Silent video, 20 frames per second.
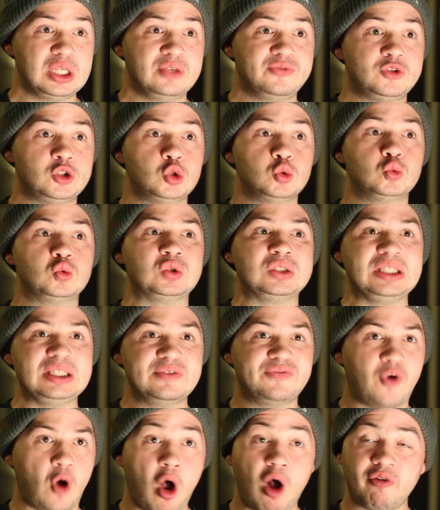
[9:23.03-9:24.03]
if you
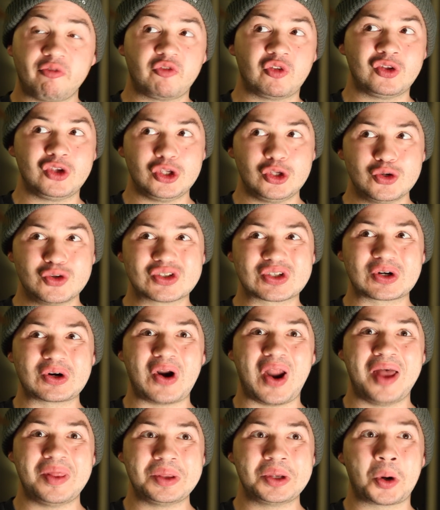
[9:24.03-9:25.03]
leave off the user
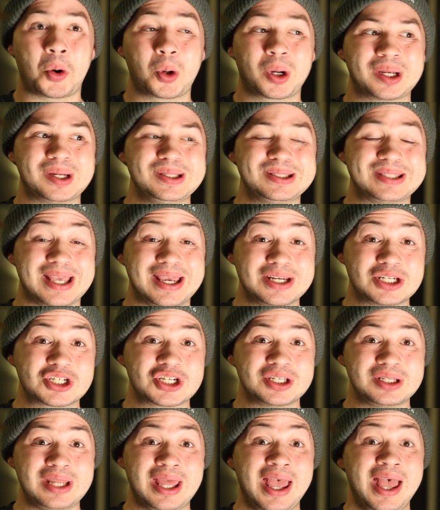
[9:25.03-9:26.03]
and the
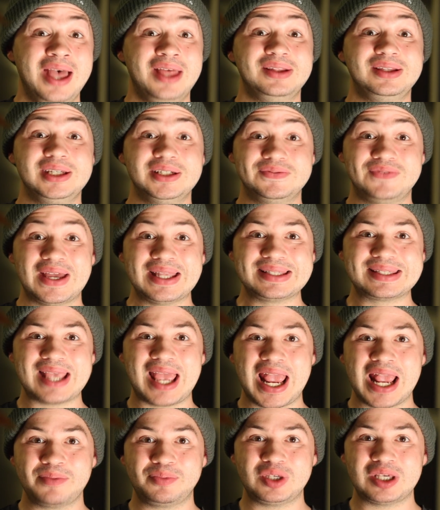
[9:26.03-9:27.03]
organization, the Events
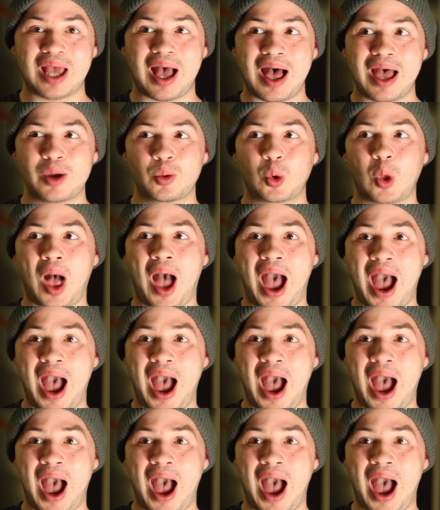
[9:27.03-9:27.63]
API will